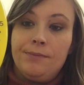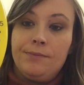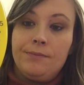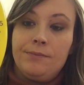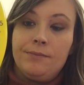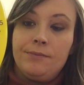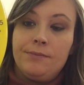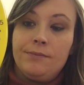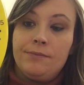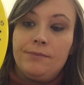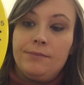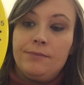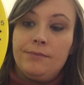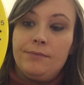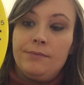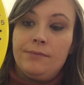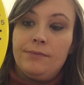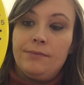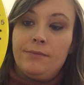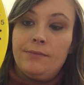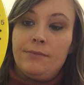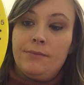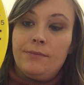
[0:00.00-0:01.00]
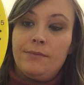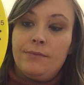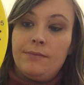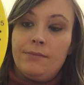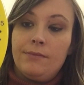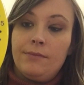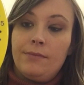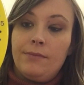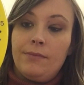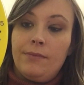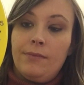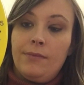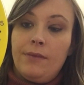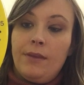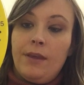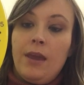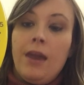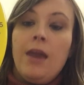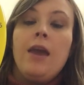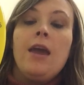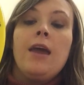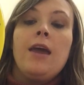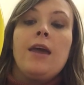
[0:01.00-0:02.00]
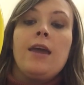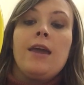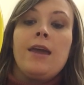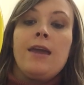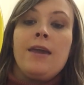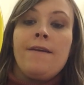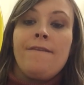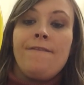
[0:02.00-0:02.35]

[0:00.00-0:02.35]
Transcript: No one is speaking in this clip.